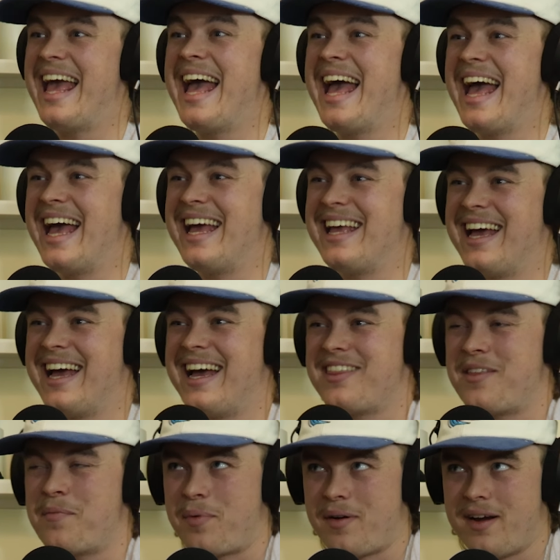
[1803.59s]
Yeah.
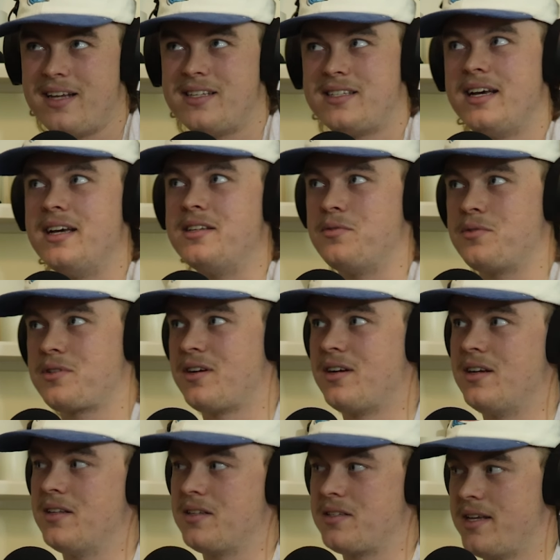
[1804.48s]
The pre-season was
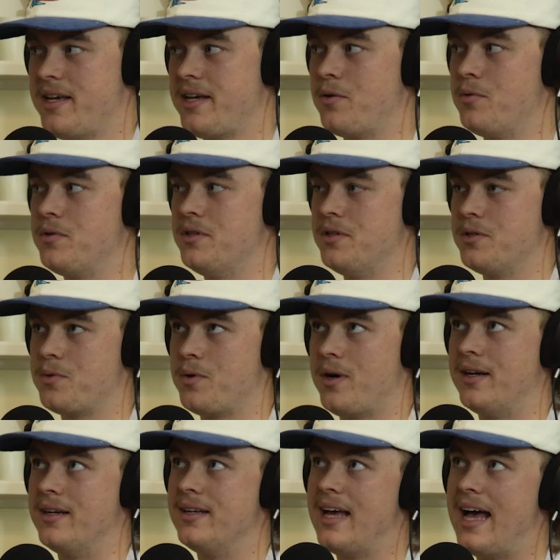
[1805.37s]
kind of the sequel to this
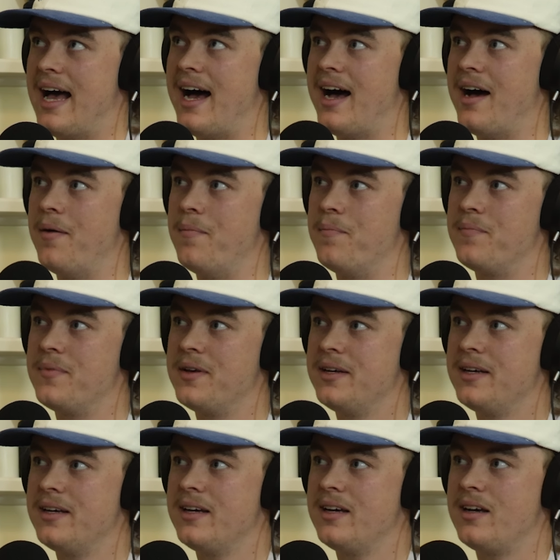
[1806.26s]
one.
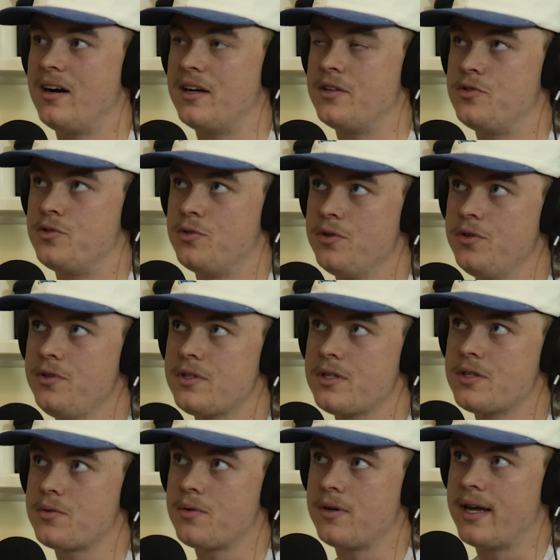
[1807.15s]
I drew
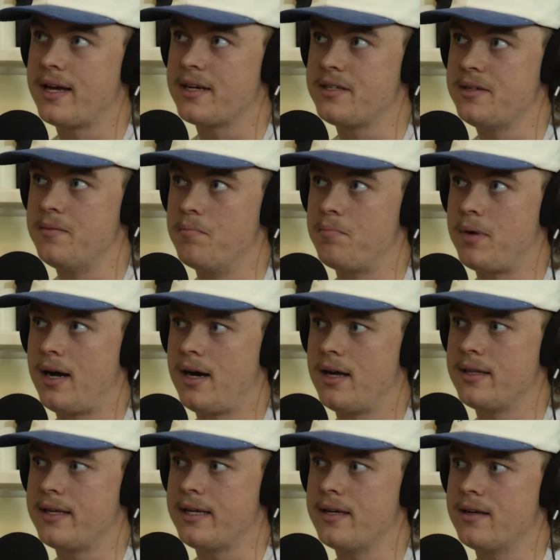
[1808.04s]
this one actually in
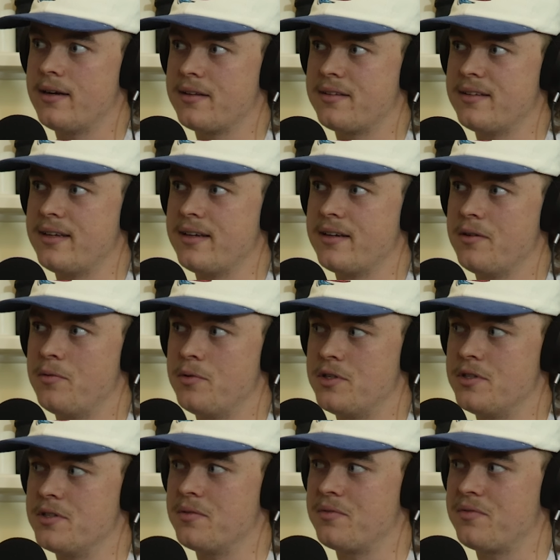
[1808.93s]
Bali, I think,
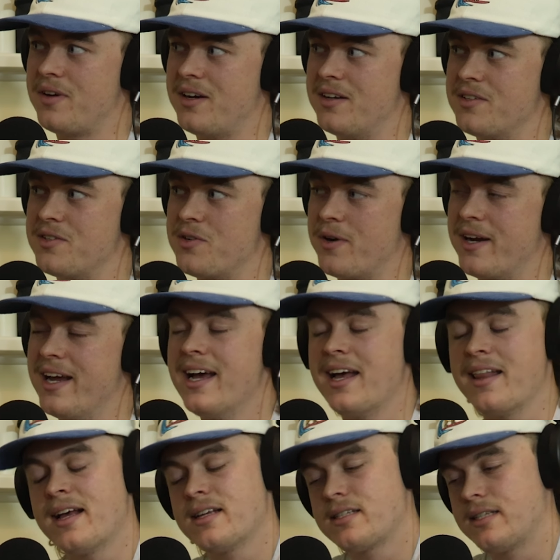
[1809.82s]
which is a fun story.
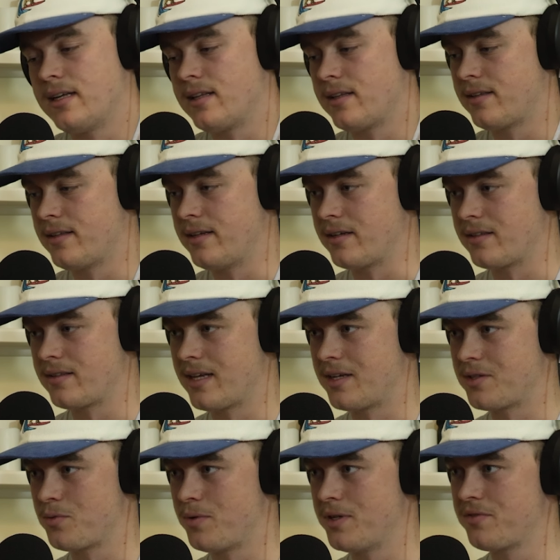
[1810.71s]
That's the other thing
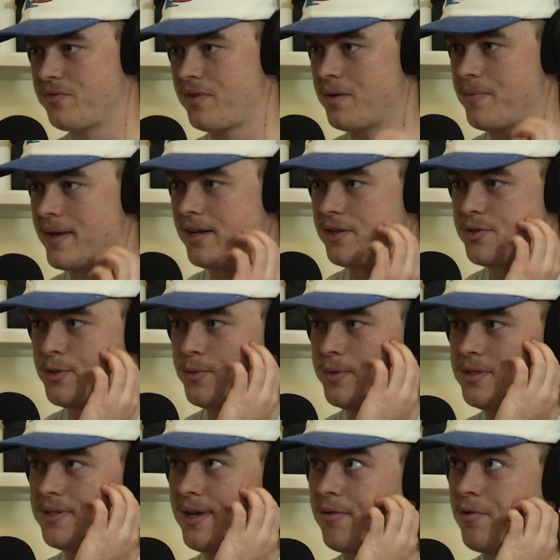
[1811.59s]
that's always fun about it too,
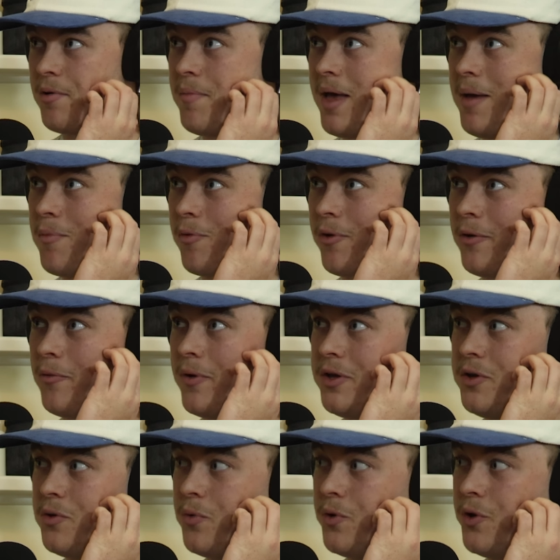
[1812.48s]
is that remembering where
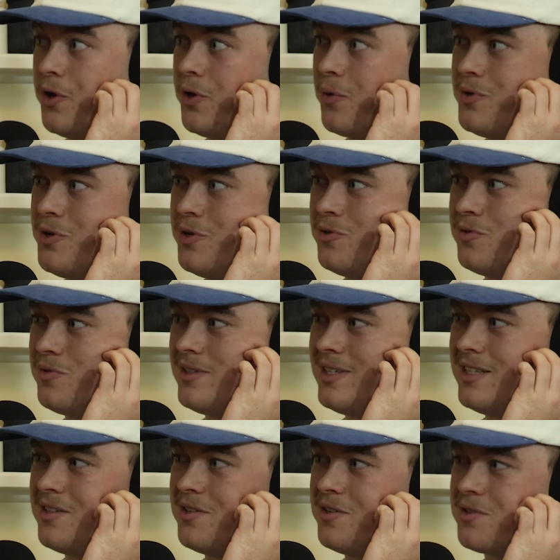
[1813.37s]
you were when you
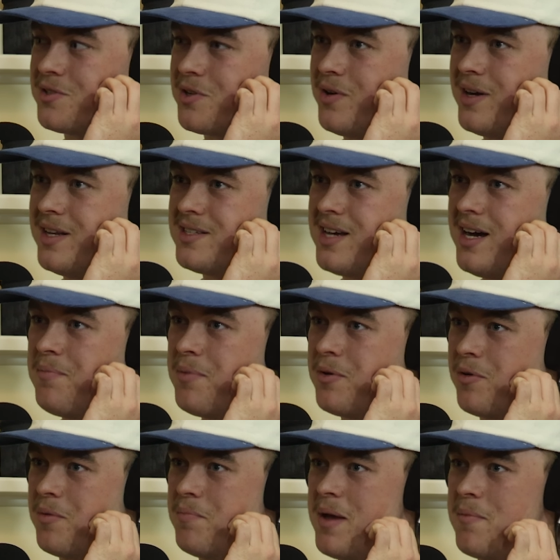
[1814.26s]
did the designs up
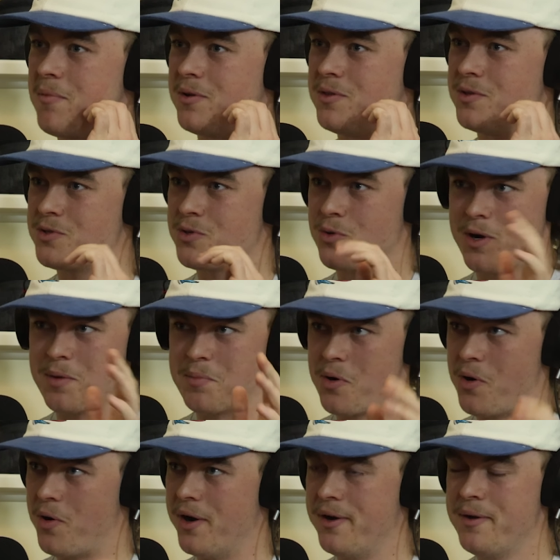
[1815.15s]
and remembering the story
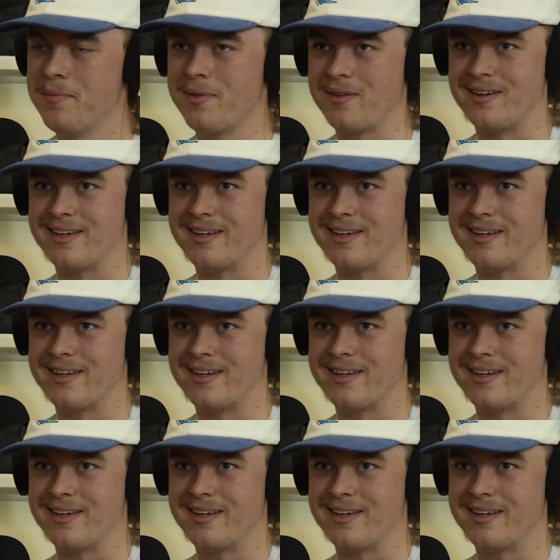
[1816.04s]
behind them.